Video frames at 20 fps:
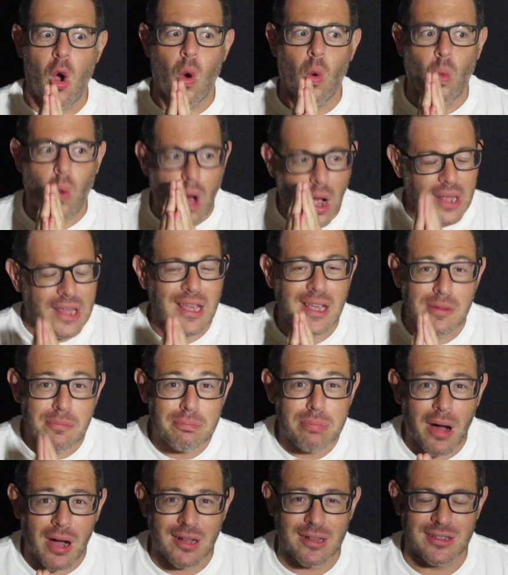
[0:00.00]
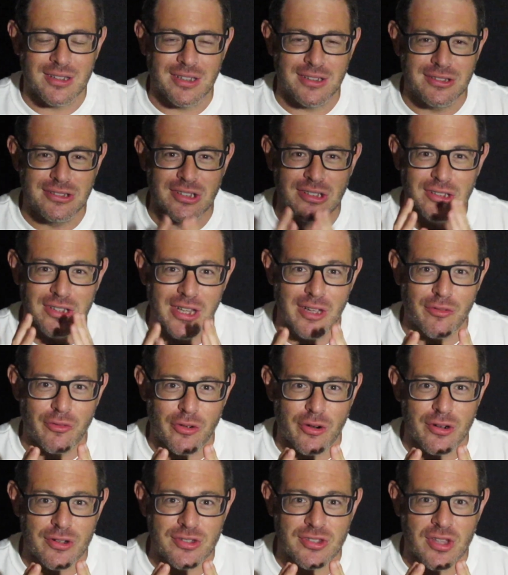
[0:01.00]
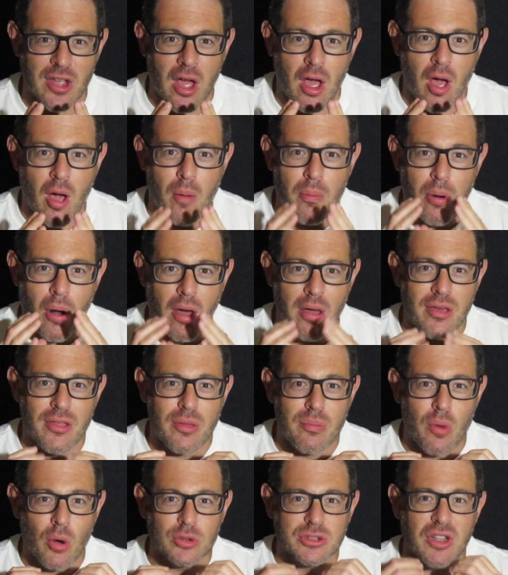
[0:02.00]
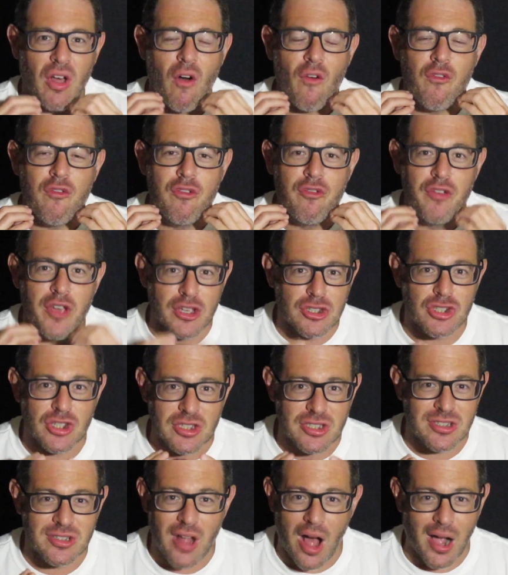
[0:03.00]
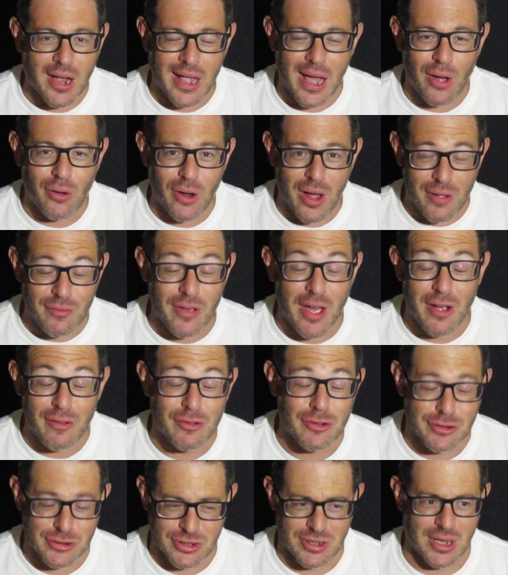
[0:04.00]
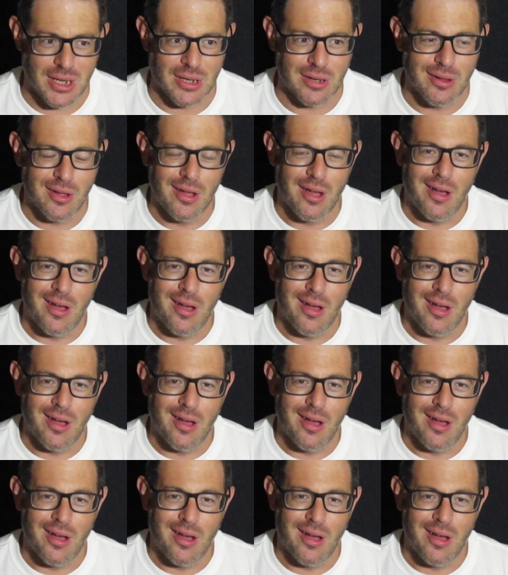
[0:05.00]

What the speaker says: Joaquin Buckley delivers probably the most vicious knockout I've ever seen.